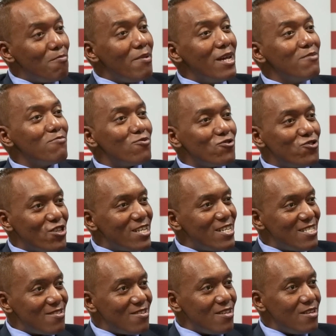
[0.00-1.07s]
Your main
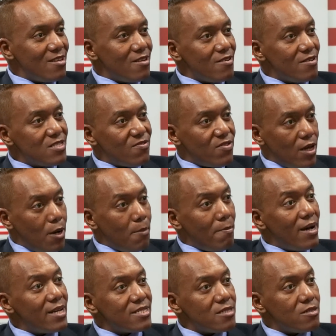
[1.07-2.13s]
project is the
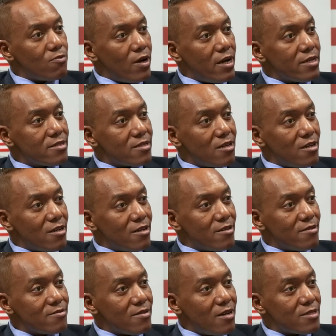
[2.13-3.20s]
embassy, right,
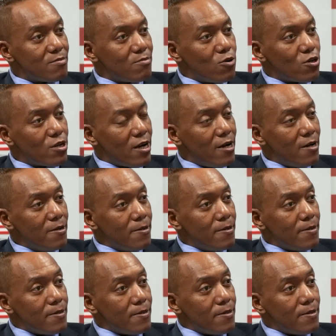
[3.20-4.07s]
at MoCA?